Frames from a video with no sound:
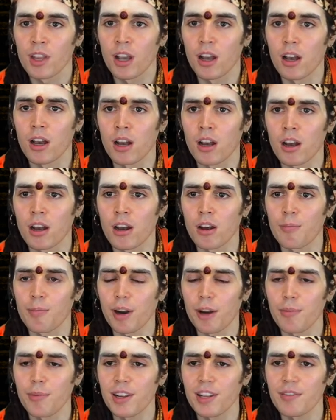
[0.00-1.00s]

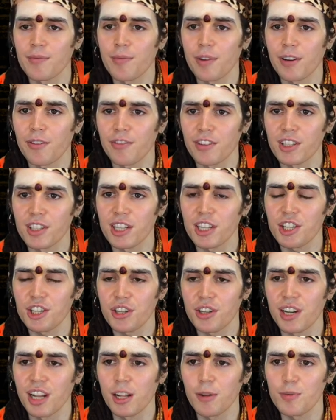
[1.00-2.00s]

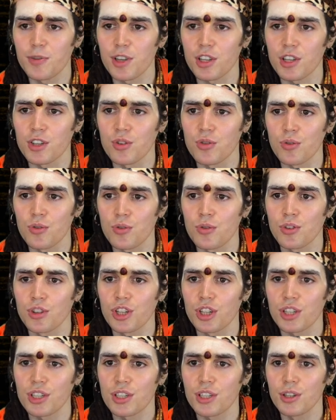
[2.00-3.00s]
Paramanifestation helps us to
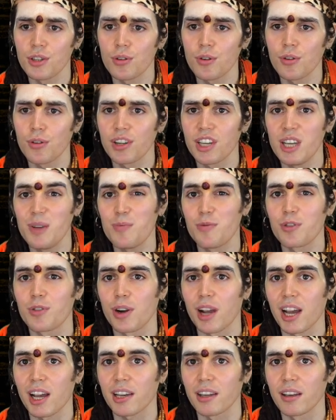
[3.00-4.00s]
just, you know, keep
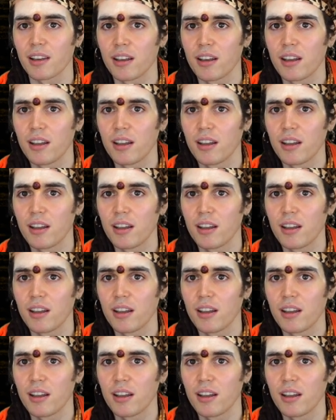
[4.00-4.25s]
track